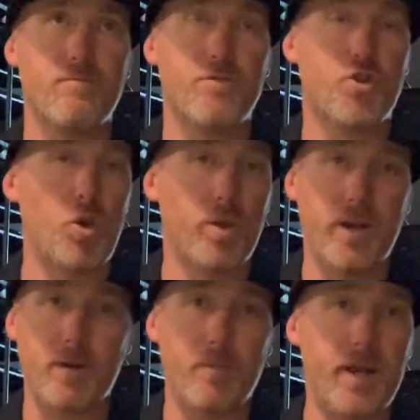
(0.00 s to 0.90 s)
so that
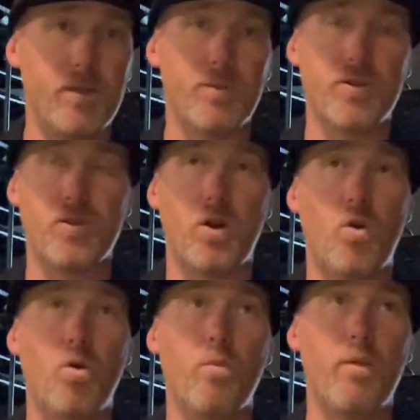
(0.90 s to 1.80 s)
I can pay the bills at
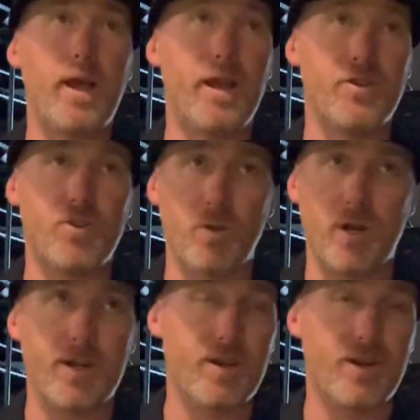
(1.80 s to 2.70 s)
home, and so that
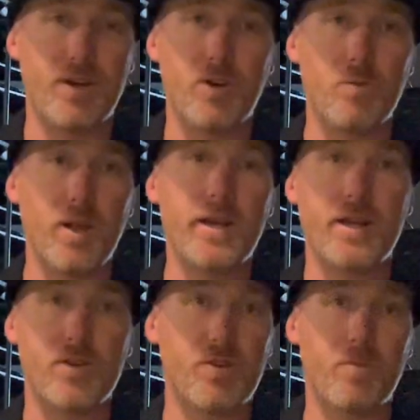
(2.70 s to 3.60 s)
I can continue playing
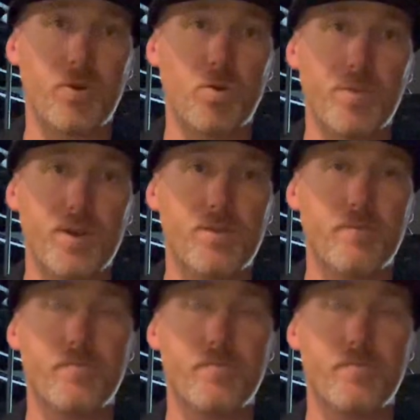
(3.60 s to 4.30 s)
in some tournaments.